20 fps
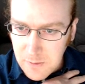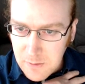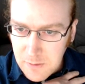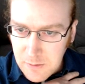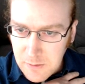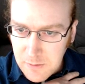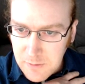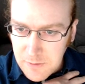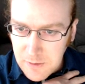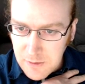
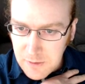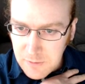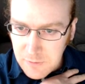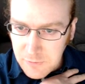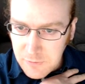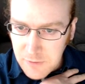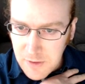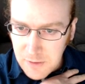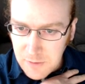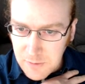And then I can
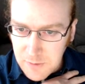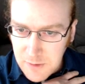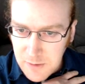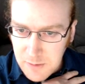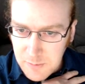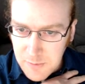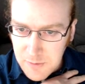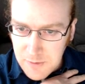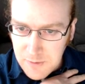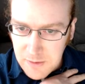follow it
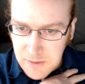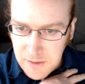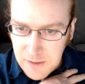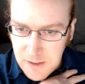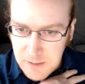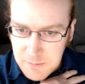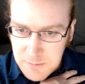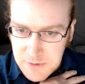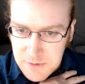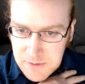up and then
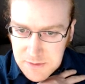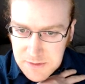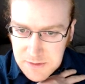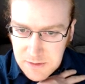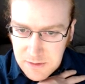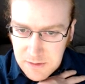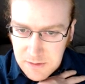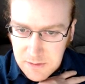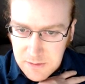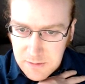capture this, I
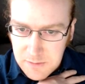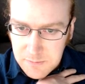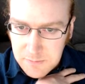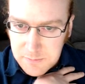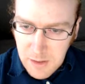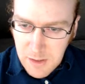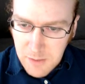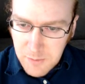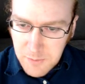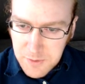think.
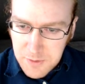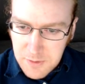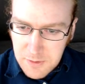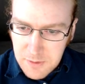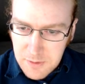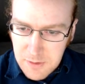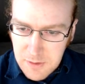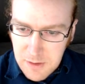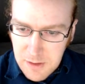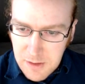I
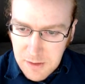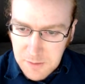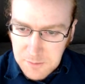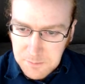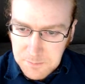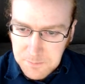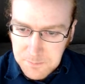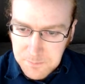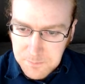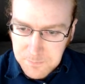
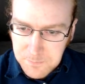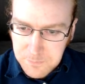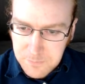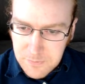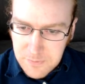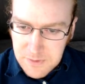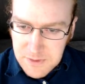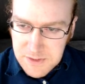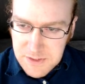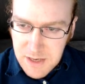wonder,
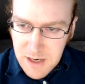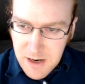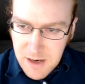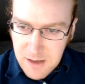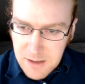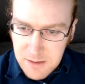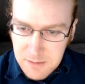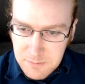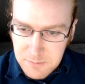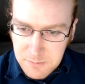this
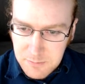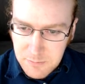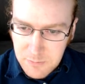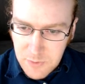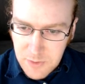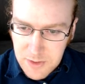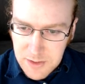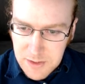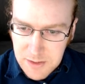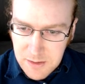I
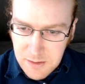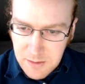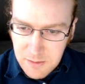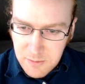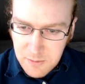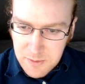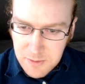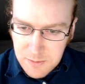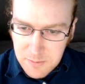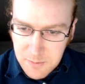right here,
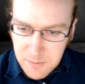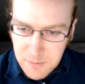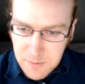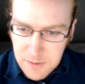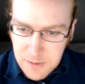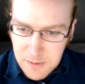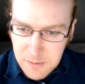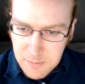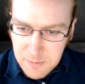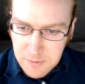what would
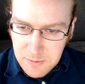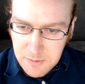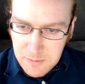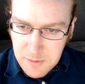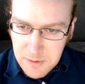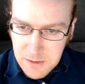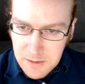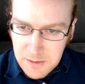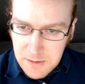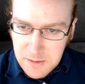happen? I
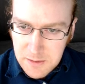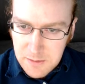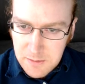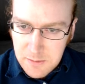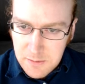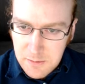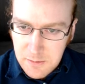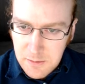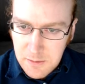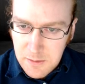mean,
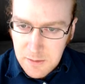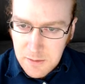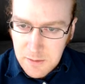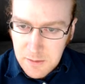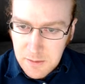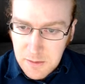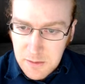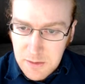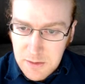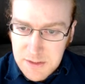
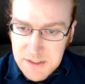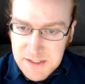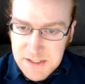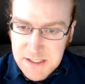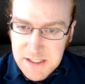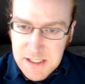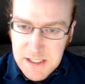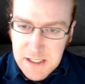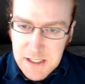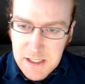you're
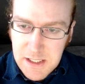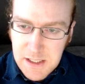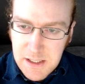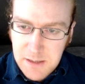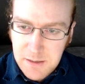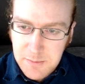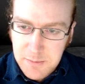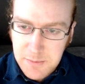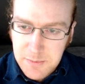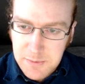extending
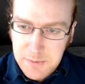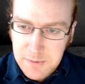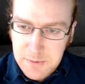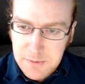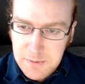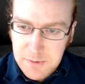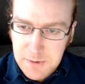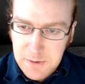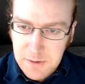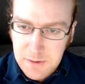up.
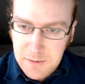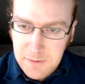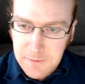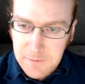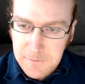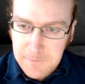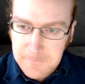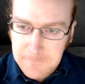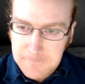Okay.